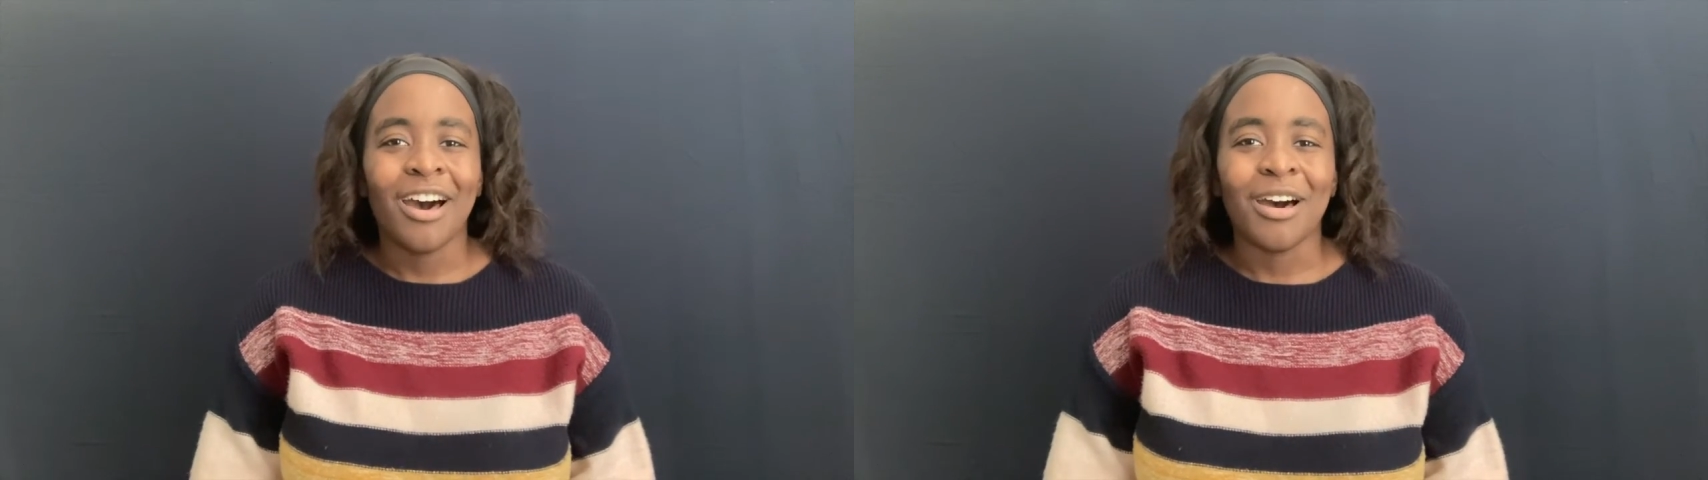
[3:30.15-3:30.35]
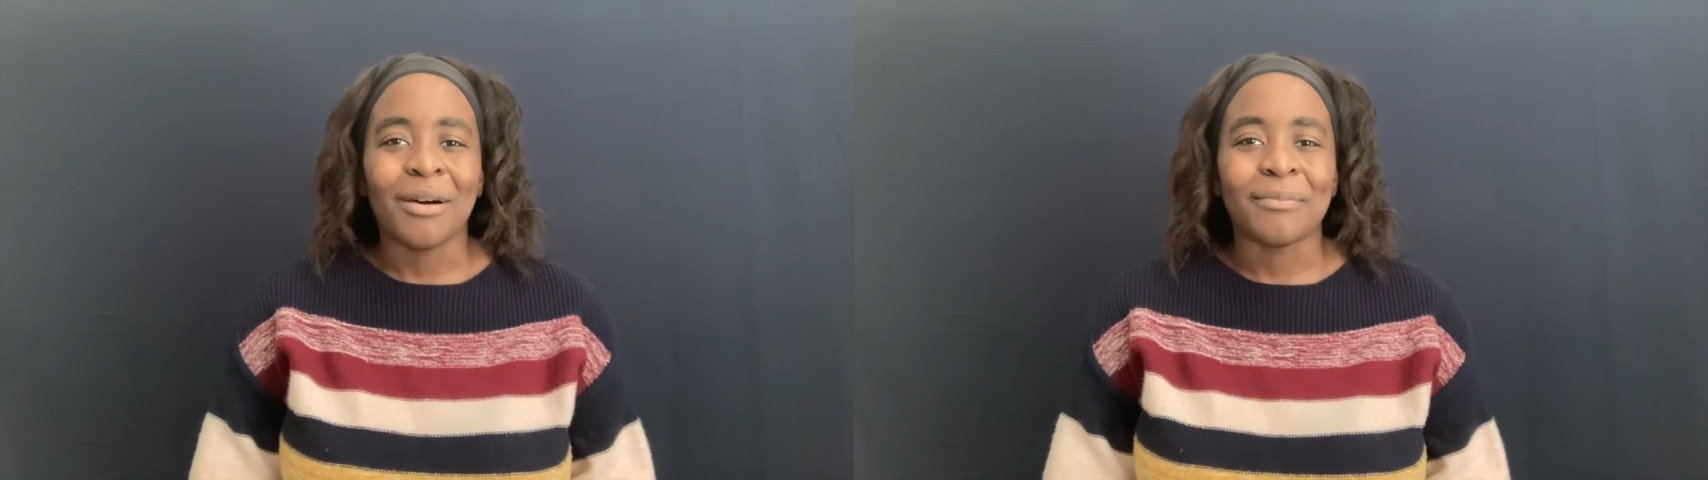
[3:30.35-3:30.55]

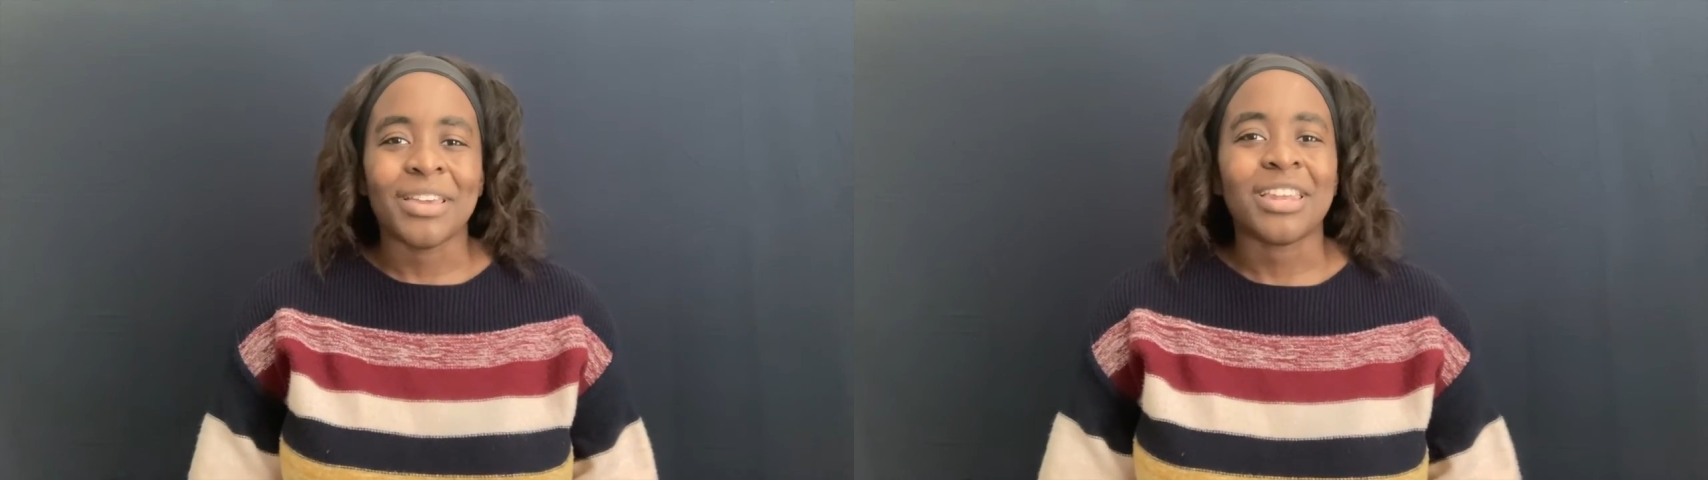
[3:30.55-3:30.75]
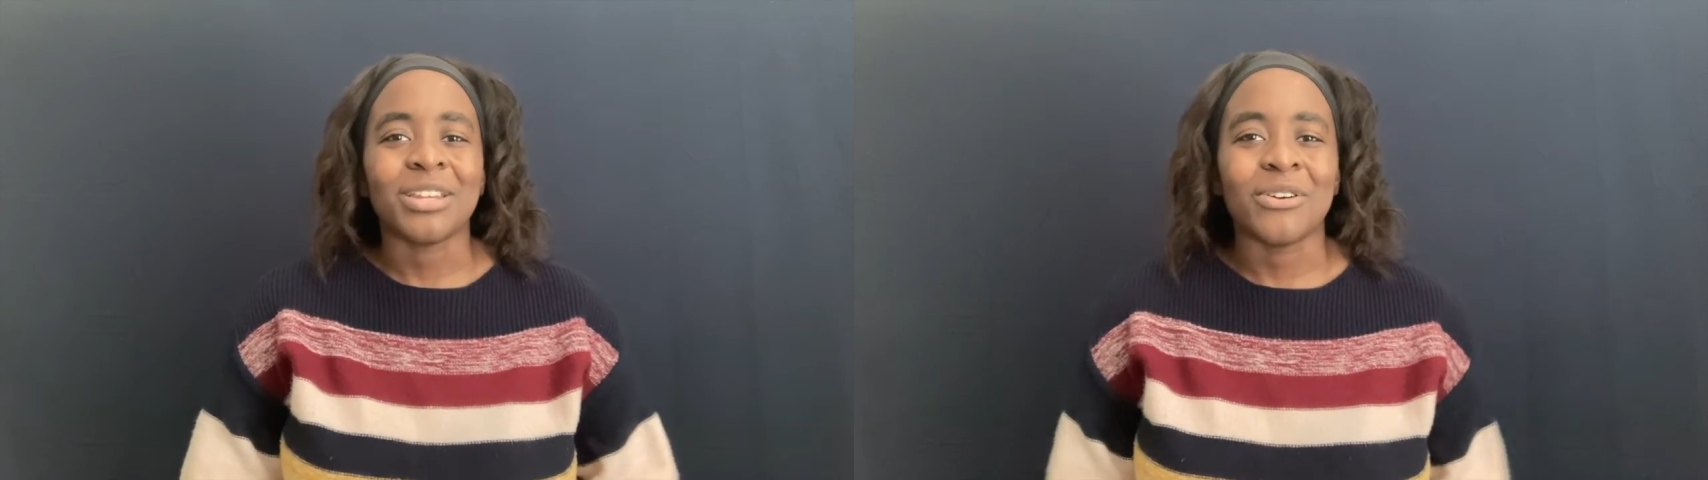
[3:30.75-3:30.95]

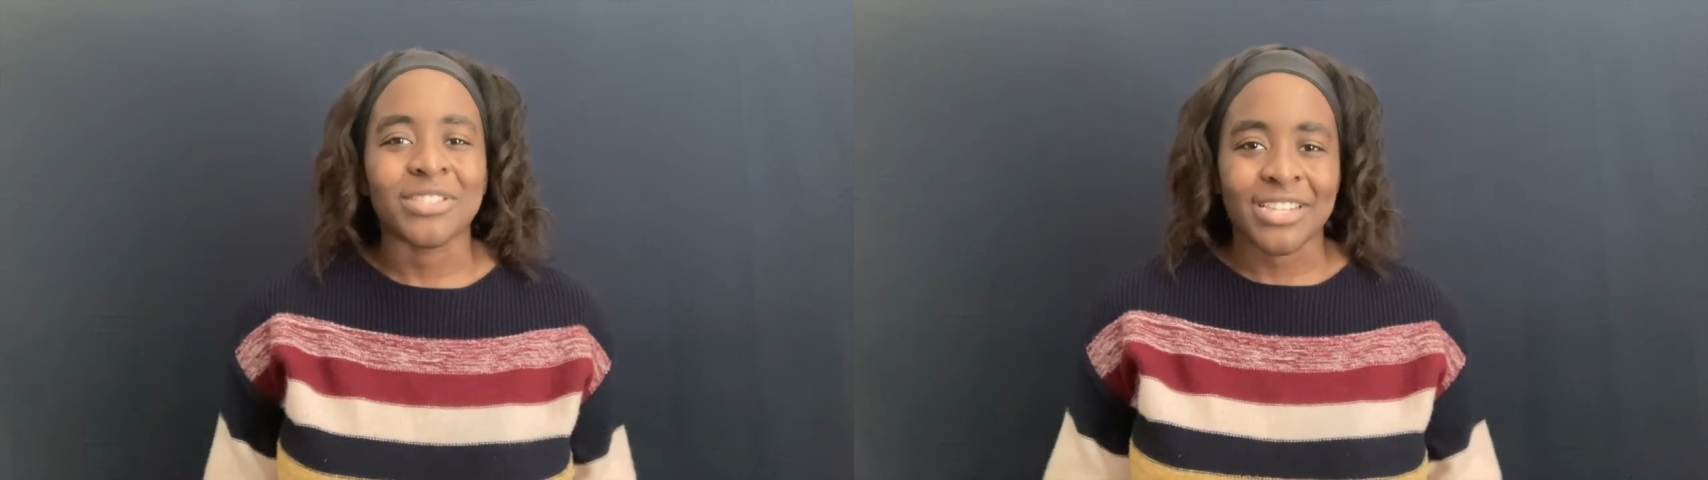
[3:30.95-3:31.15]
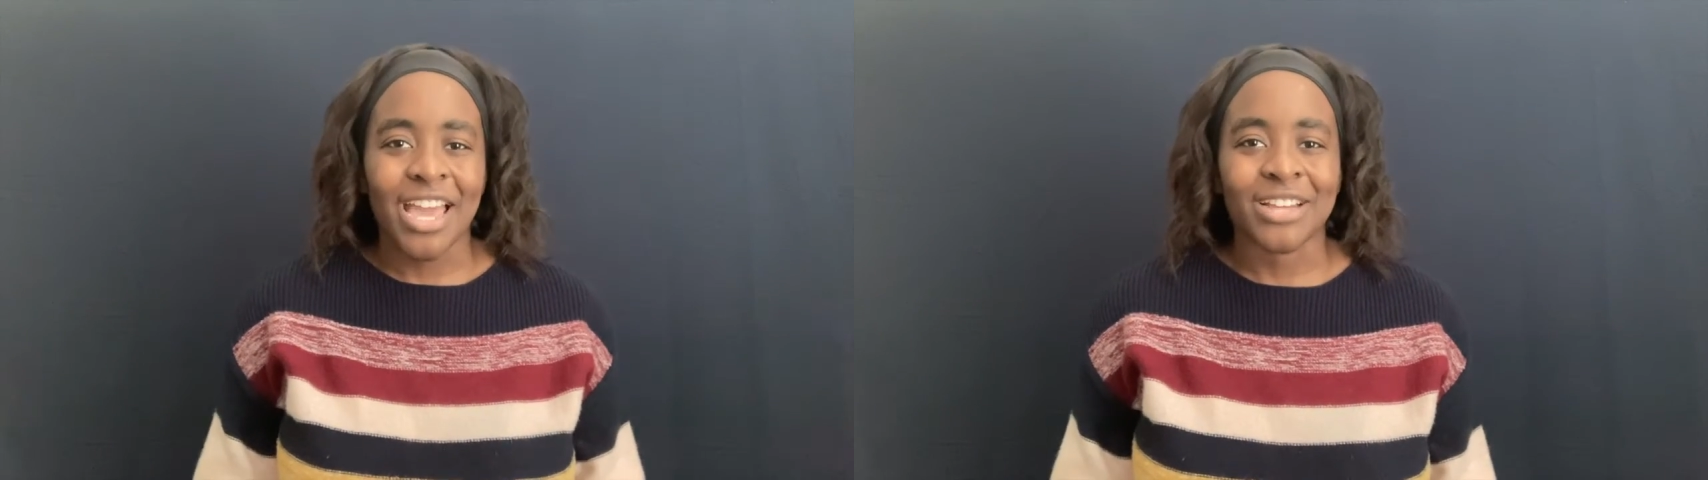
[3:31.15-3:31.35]
And I know
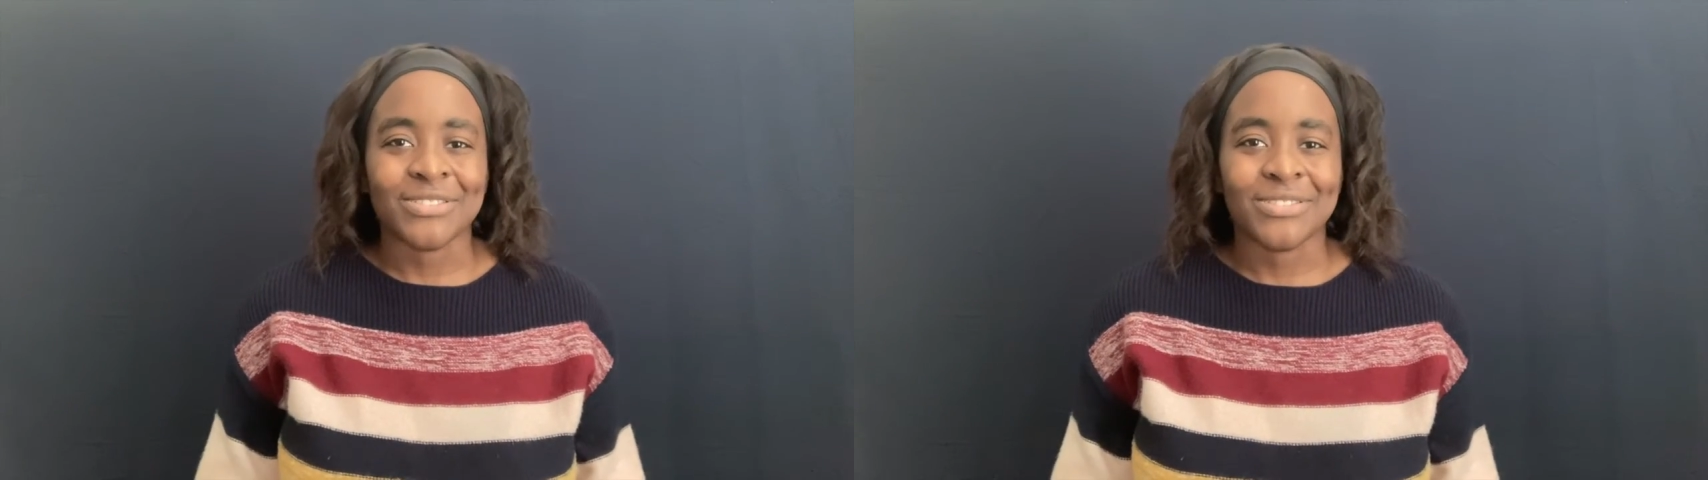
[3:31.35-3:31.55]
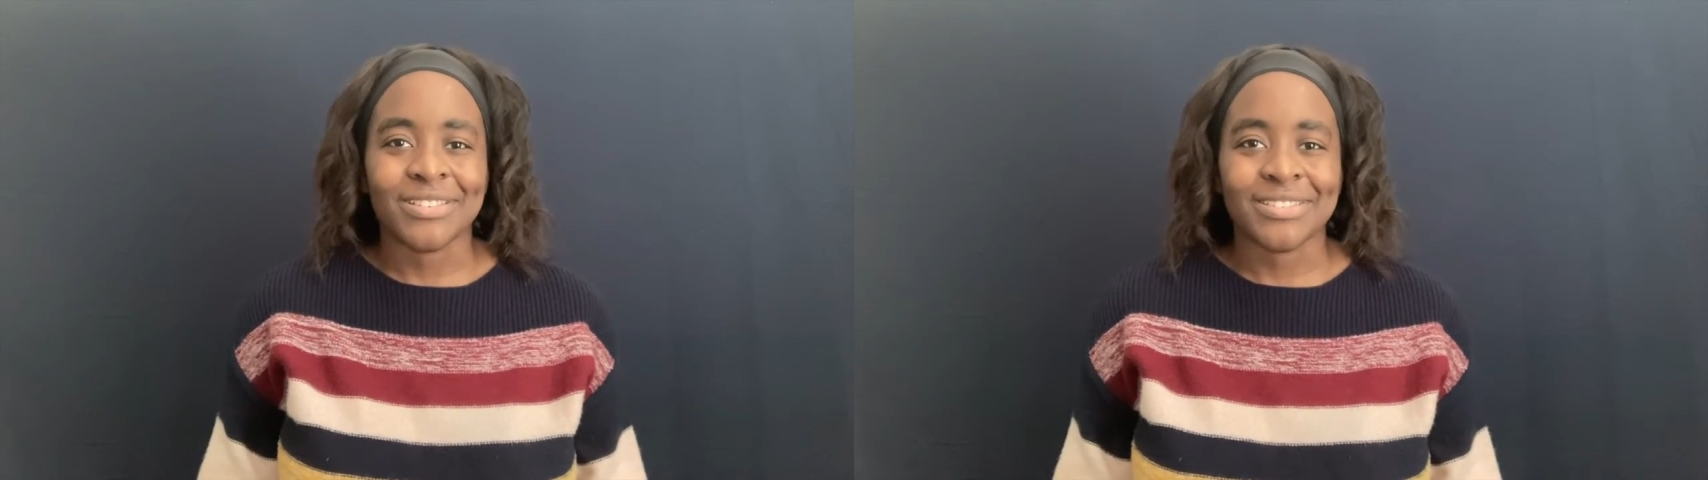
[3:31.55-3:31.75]
as an actor,